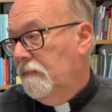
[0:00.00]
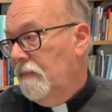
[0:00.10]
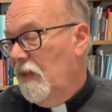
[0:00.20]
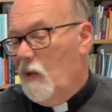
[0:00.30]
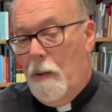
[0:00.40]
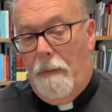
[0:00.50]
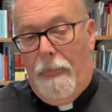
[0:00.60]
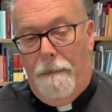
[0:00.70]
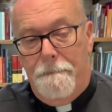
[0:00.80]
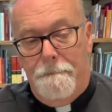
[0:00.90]

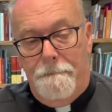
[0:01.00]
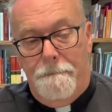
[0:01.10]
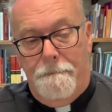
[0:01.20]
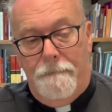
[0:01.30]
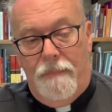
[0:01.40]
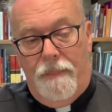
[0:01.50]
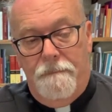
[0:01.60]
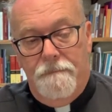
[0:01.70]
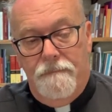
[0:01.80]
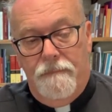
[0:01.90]

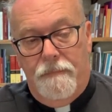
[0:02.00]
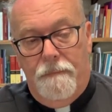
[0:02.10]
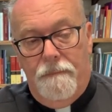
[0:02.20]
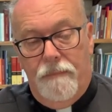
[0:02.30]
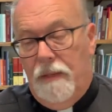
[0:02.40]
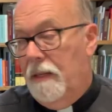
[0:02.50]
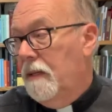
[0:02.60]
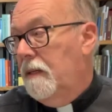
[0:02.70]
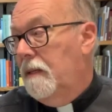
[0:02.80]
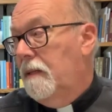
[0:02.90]

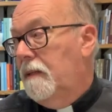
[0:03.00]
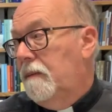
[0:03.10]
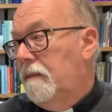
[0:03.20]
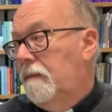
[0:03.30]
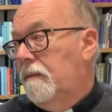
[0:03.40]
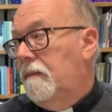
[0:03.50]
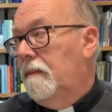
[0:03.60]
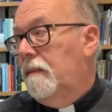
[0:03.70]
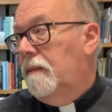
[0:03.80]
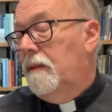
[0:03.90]
No words are spoken by the person on screen.